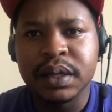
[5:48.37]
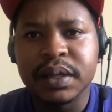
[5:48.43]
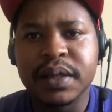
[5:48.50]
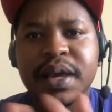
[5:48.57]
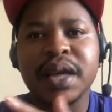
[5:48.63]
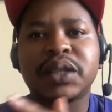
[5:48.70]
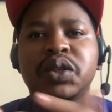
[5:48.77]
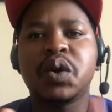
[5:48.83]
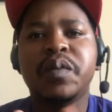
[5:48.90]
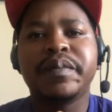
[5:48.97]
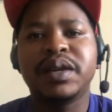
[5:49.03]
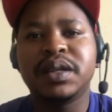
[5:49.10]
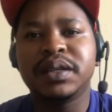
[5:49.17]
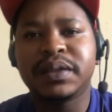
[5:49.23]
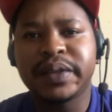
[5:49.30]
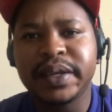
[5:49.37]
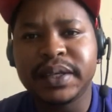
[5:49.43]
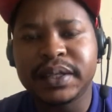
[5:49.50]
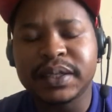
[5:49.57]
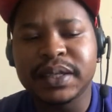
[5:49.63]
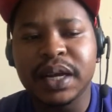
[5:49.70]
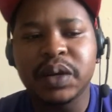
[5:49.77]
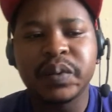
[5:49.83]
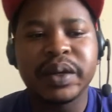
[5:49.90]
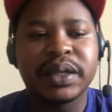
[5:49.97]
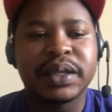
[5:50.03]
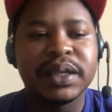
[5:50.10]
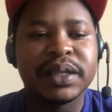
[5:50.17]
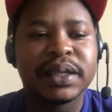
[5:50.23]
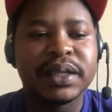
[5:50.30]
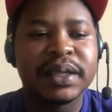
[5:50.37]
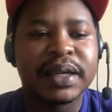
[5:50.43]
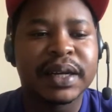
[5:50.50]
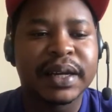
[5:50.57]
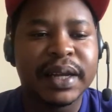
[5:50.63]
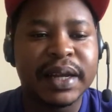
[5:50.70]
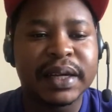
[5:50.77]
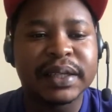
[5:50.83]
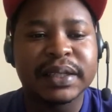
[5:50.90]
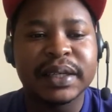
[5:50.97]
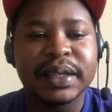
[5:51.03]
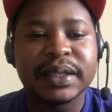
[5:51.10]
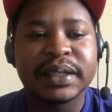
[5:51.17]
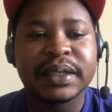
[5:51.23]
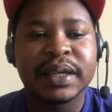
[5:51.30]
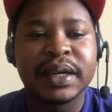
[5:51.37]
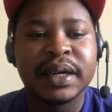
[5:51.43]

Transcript: There are so many things that we did neglect as